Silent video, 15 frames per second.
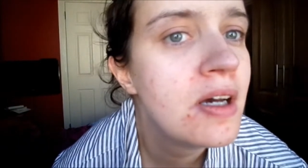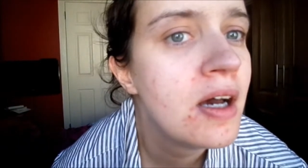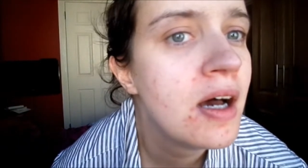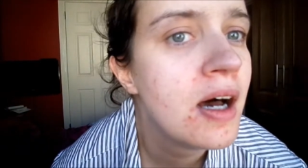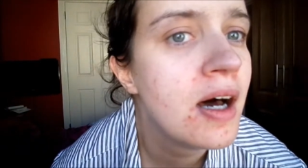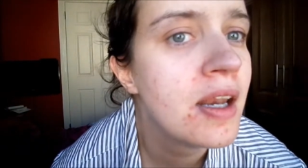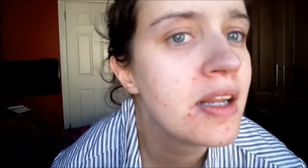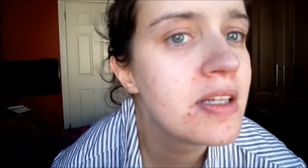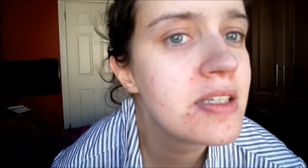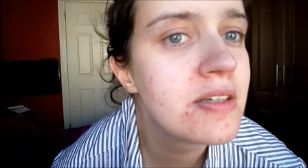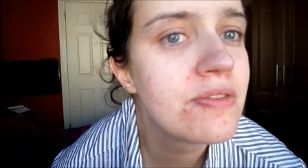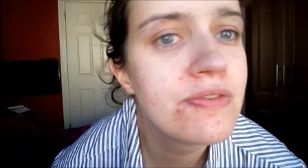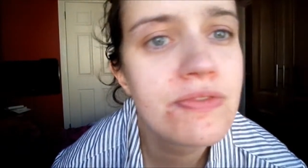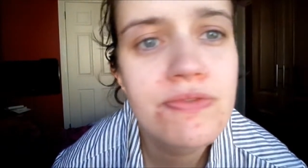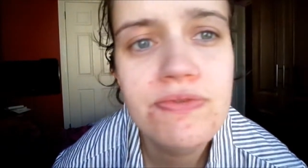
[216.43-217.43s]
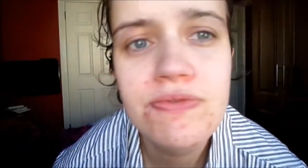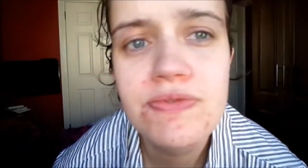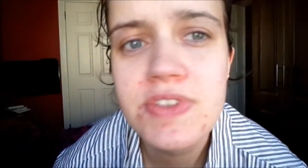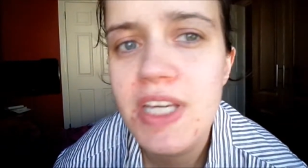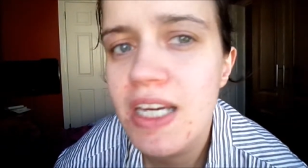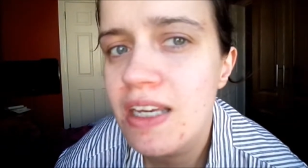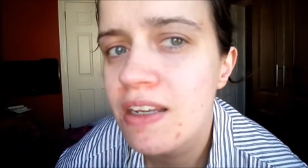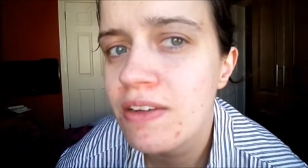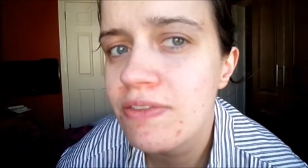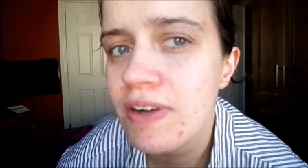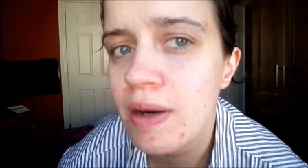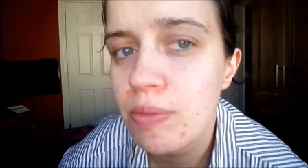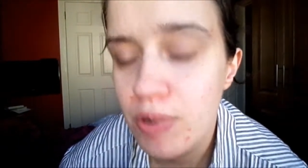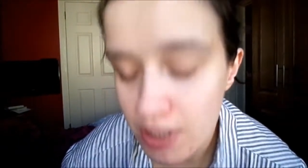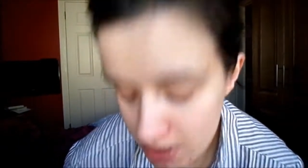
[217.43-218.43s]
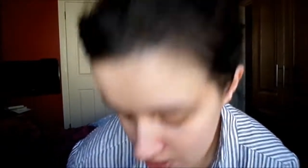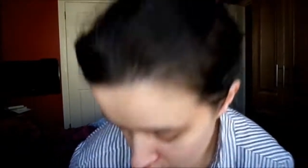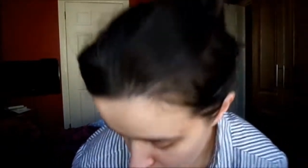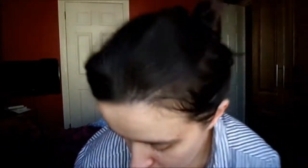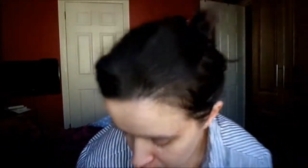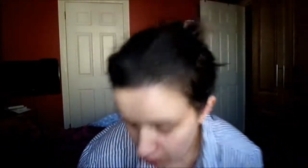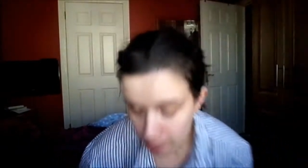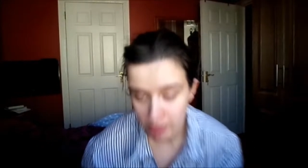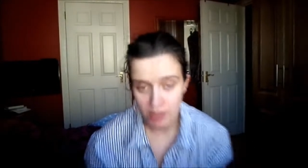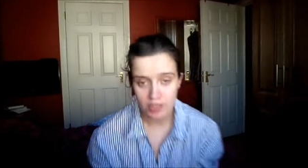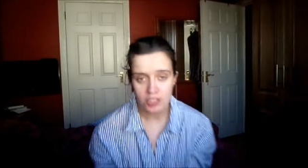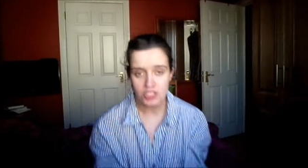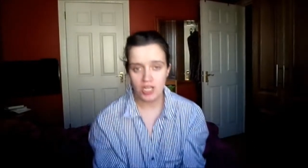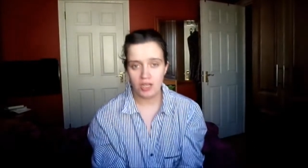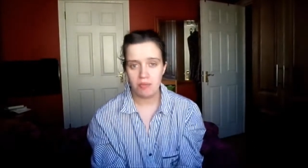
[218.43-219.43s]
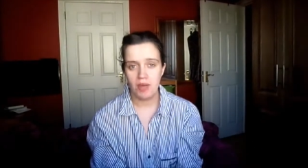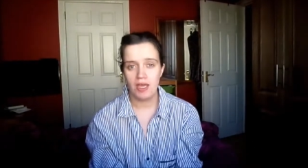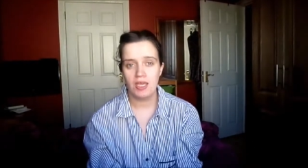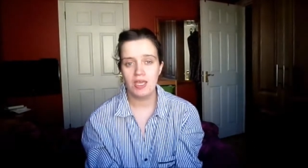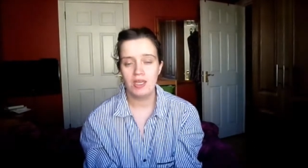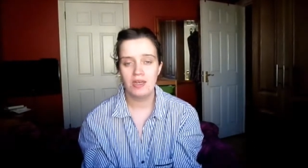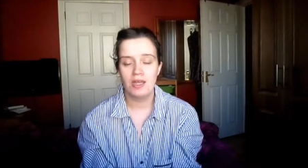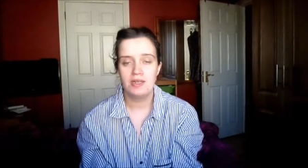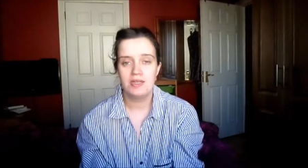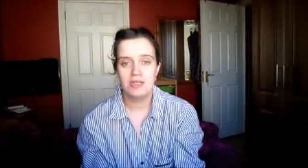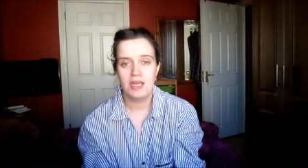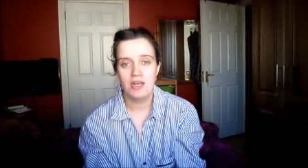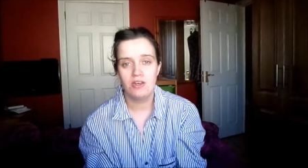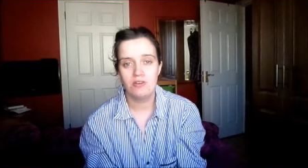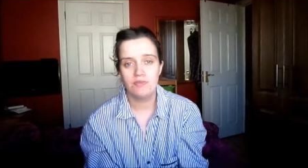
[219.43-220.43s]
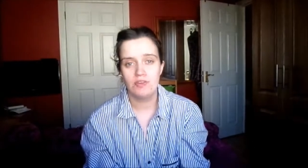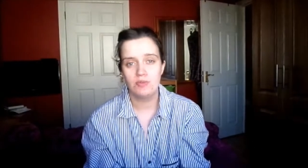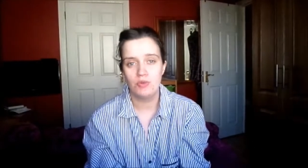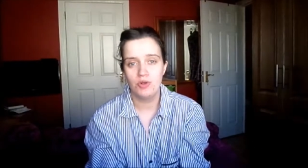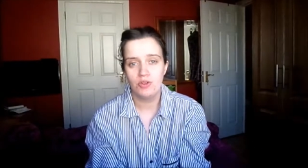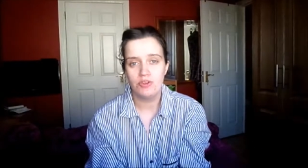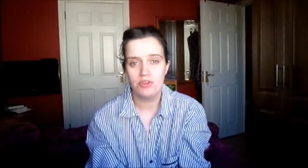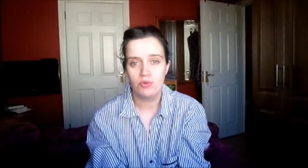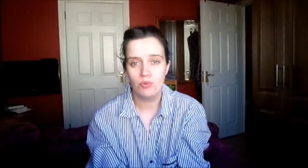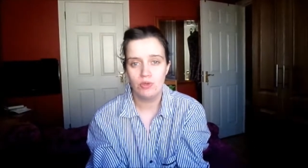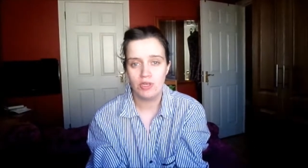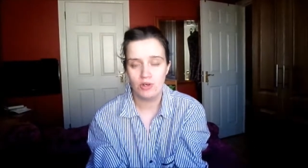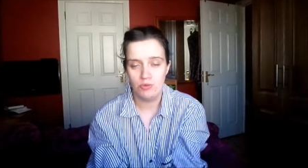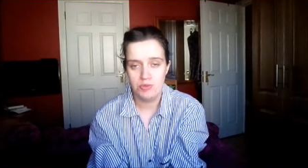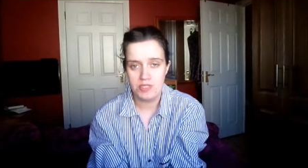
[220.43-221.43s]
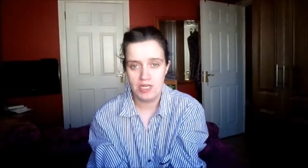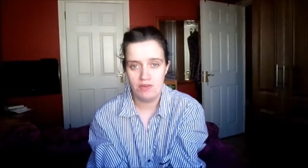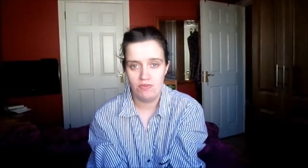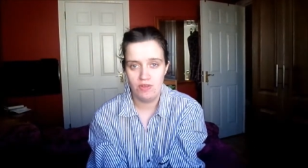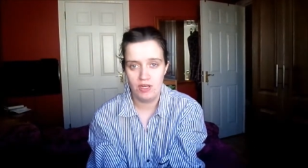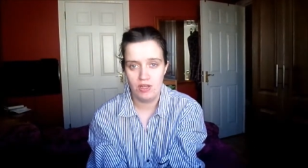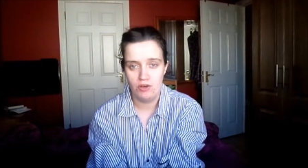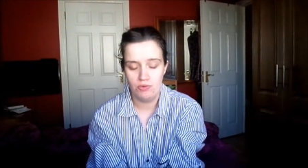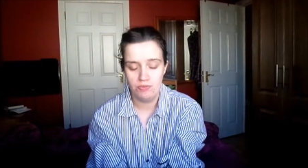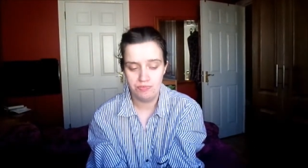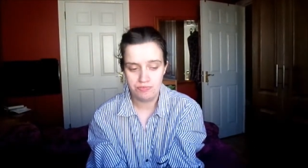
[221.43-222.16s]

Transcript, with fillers: and it's the 2nd of February, so I'm probably going to check back in at the end of the month with an update video.